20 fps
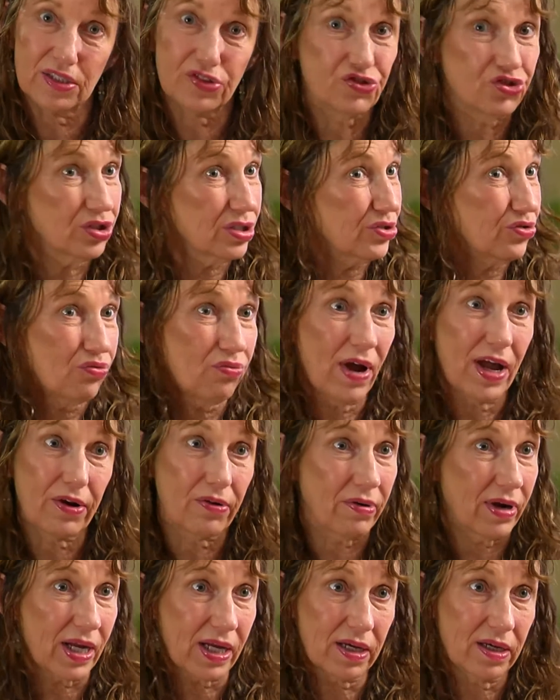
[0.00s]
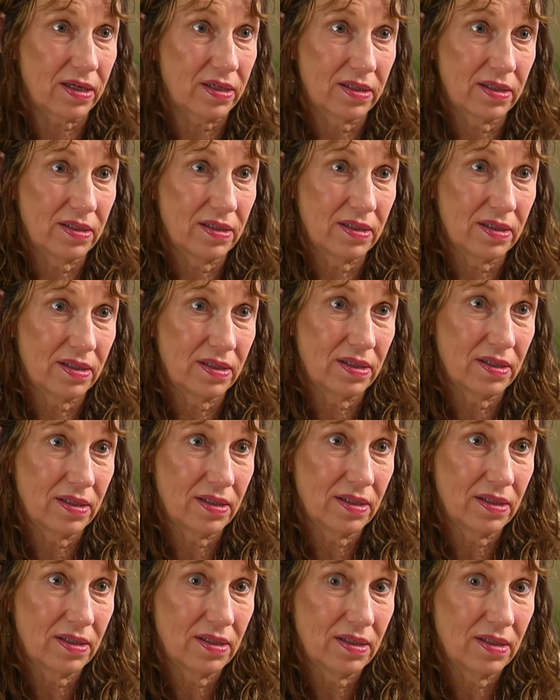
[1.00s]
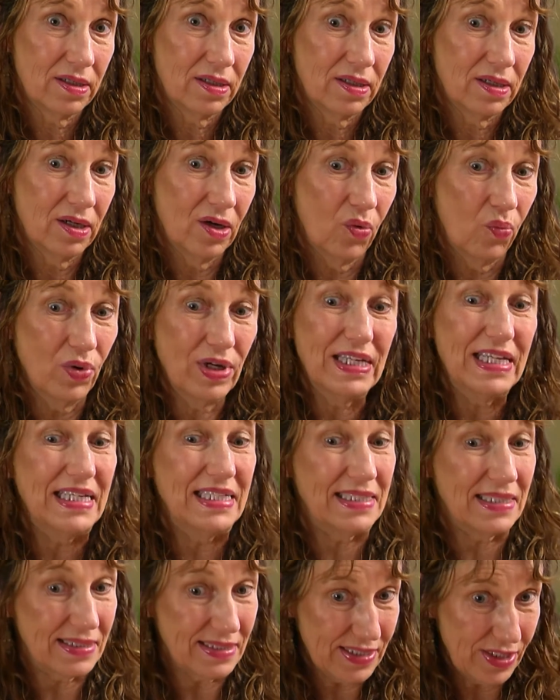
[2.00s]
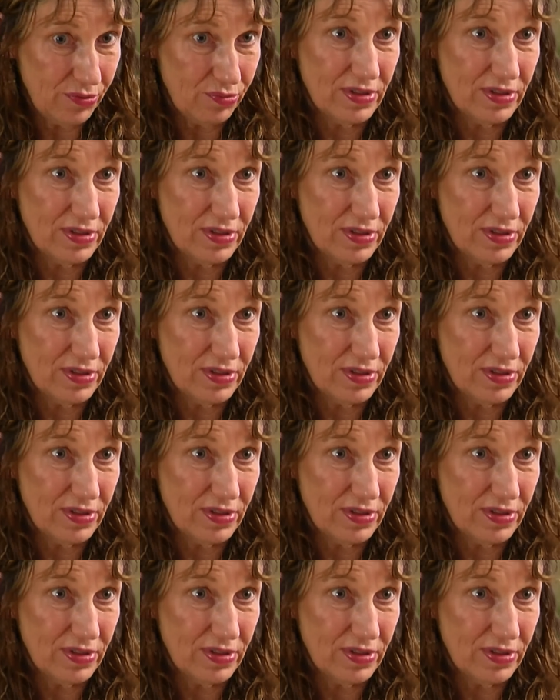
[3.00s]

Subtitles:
is just rhetoric. We need to see